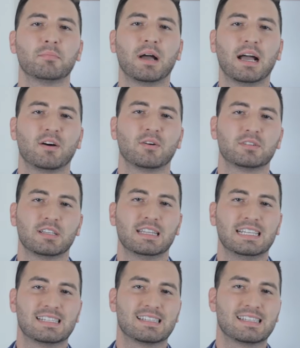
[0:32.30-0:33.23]
about
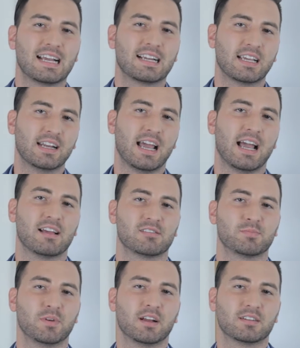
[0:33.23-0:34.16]
the second
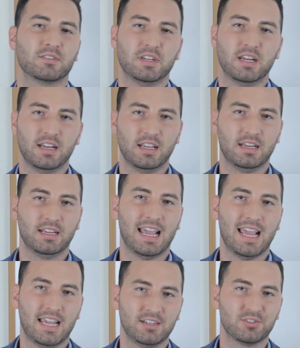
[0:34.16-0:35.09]
aspect of
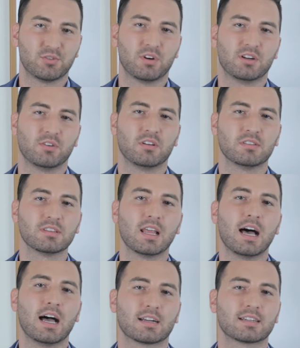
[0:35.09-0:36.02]
getting a joint on
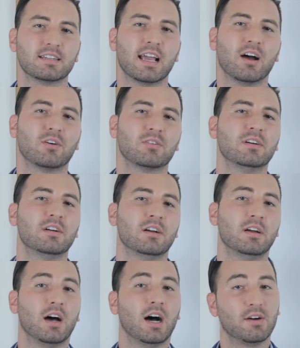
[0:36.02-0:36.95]
lock. Now,
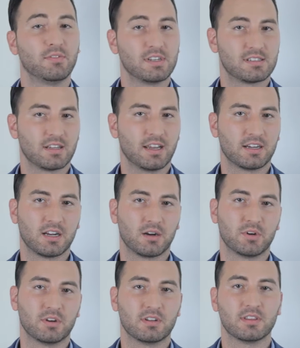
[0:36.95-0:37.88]
obviously I
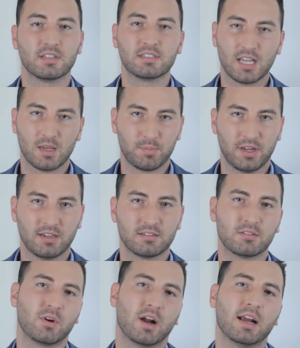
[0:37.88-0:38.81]
covered the tipping,
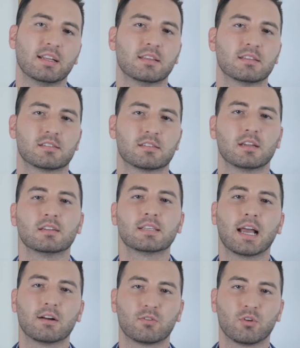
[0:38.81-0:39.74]
right? And this is an
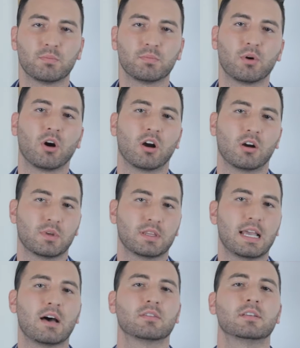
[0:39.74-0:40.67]
integral part.
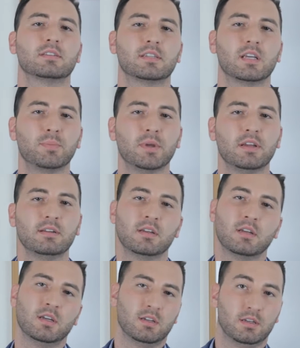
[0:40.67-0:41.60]
Without the
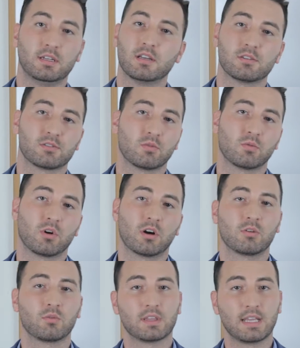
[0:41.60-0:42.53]
tipping, it doesn't
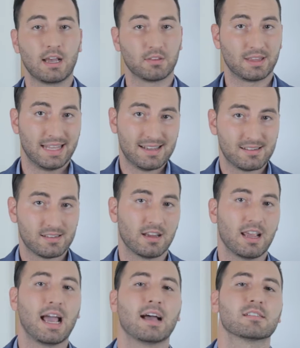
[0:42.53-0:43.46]
work. Without
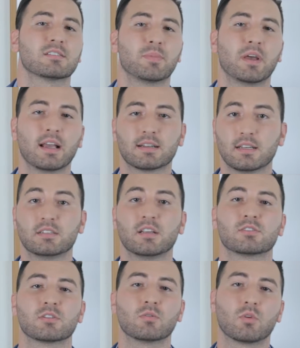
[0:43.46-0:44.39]
this aspect, it
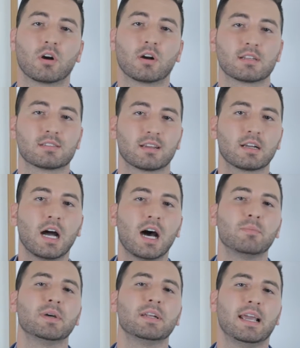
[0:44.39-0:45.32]
doesn't work. It's a
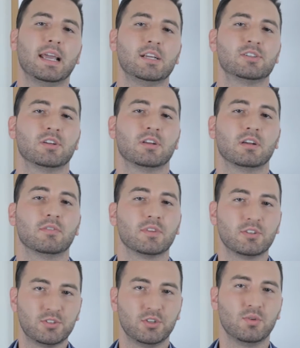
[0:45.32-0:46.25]
combination of
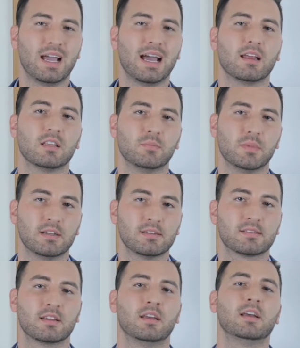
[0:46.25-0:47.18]
the two
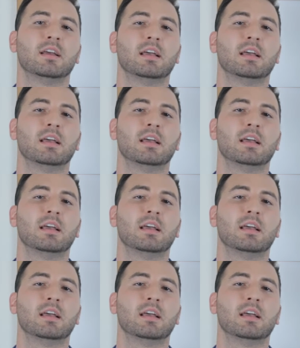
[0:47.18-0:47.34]
elements